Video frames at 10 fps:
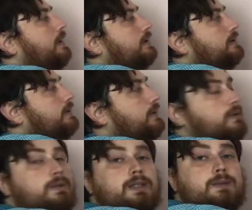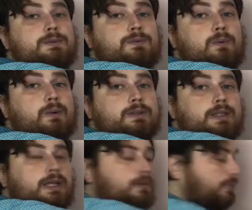is 2 times 4
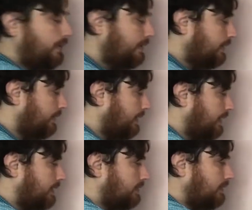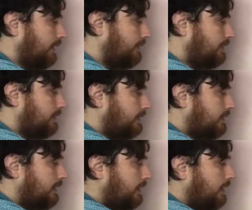is 8 plus 3 is 11.
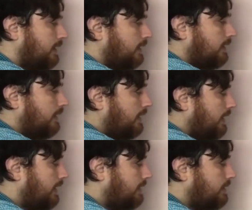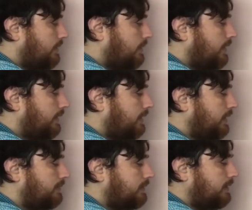And so 1
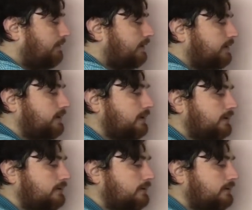times 11 is just